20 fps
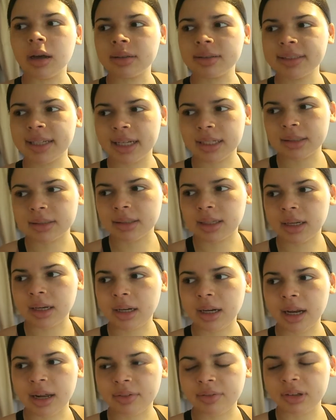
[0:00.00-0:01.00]
10 till
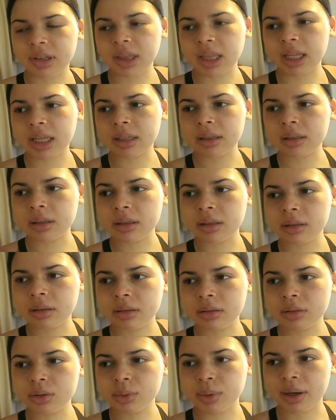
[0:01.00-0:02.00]
11, then
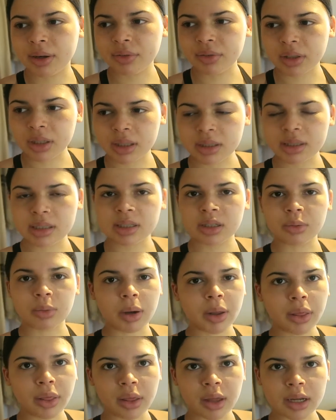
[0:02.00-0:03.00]
12:30 to
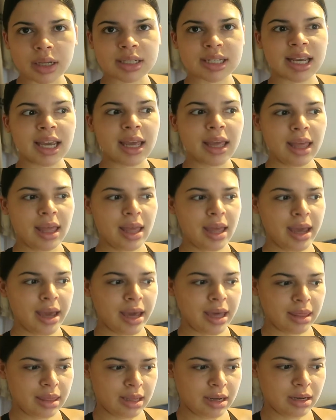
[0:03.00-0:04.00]
1:30,
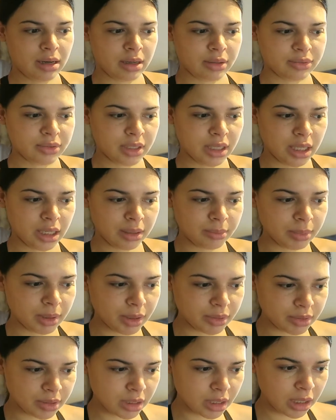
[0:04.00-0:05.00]
and then after that I'm
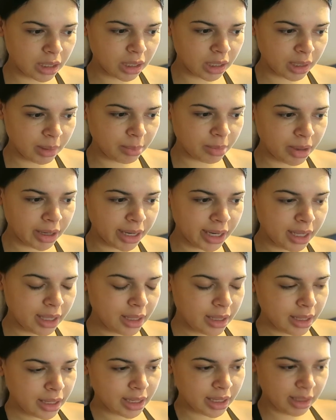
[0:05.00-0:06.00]
going to the library,
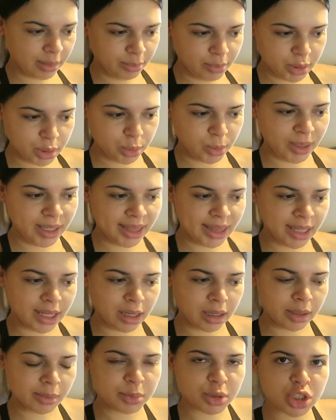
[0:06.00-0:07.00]
and in between
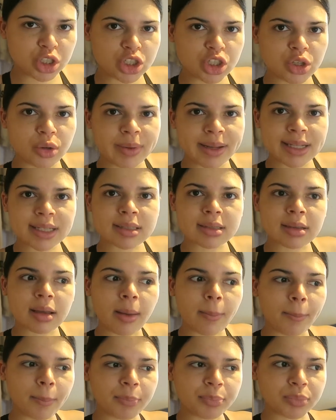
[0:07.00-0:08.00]
that I'm just doing
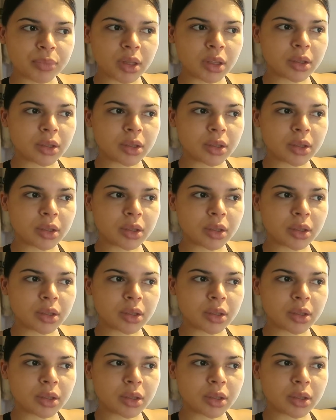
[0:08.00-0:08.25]
some